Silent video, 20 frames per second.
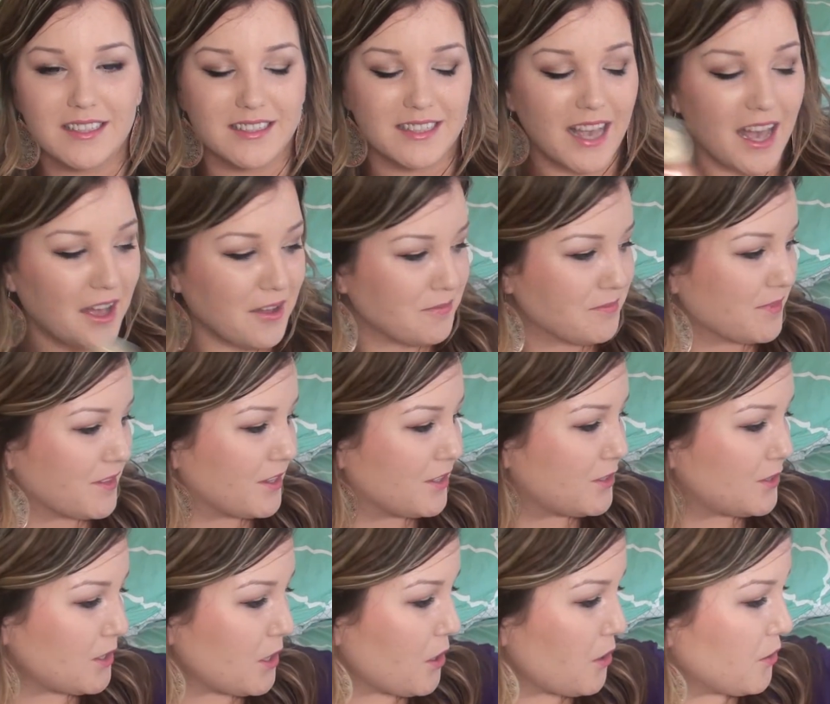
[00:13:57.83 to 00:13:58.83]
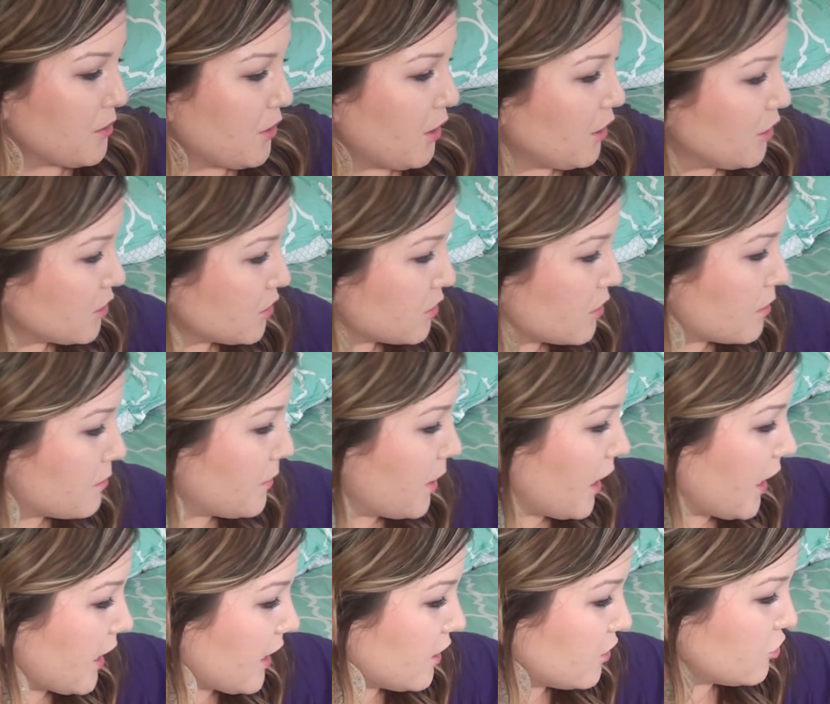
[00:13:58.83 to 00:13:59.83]
yeah. So those were
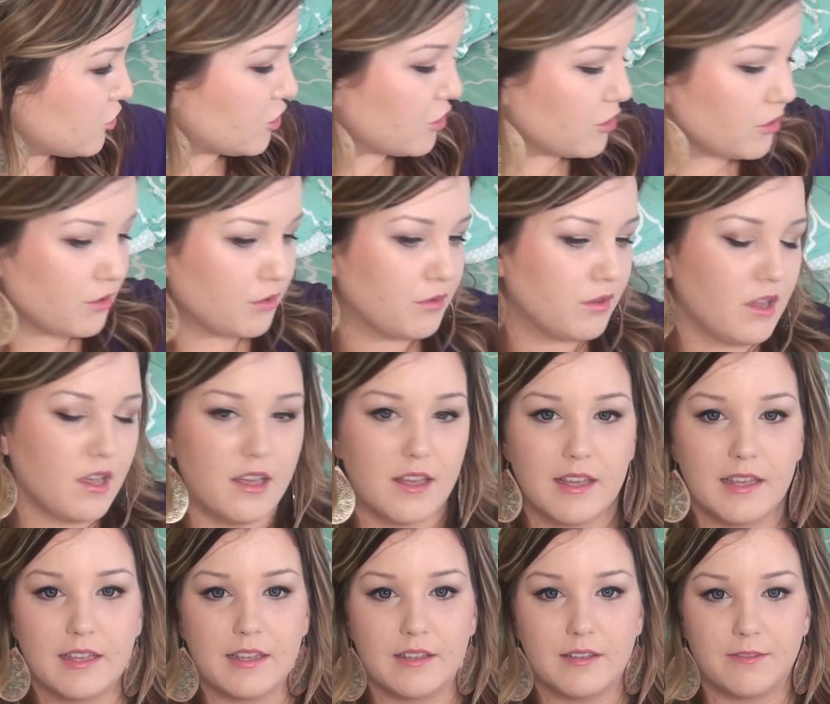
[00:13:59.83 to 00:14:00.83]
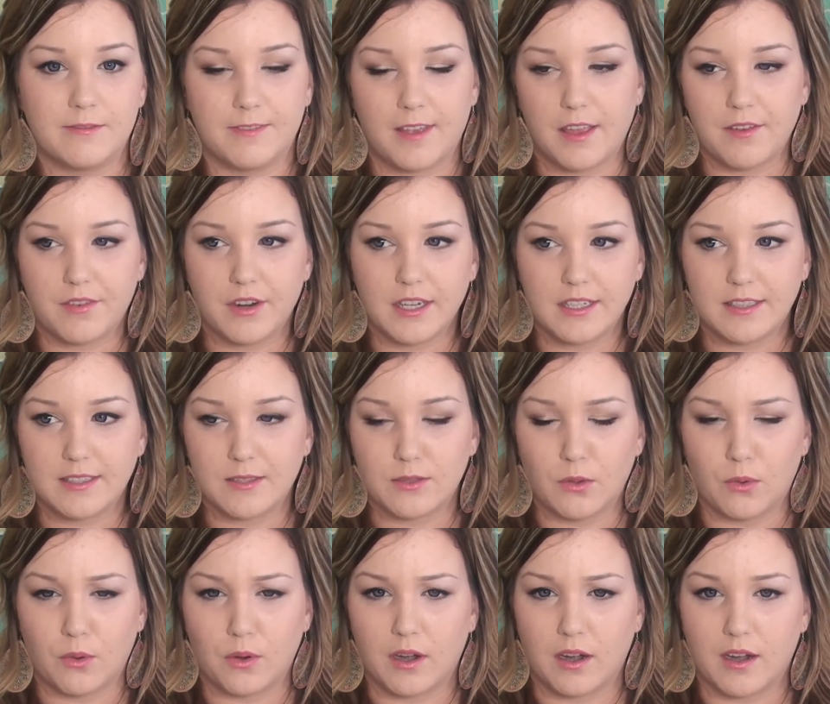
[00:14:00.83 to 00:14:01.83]
my June favorites
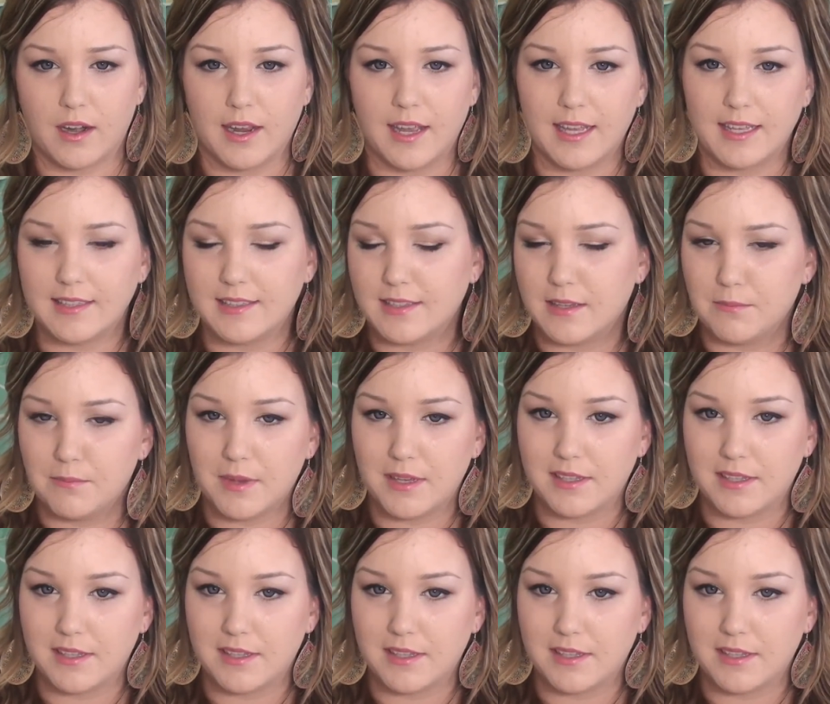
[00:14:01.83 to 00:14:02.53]
or hits and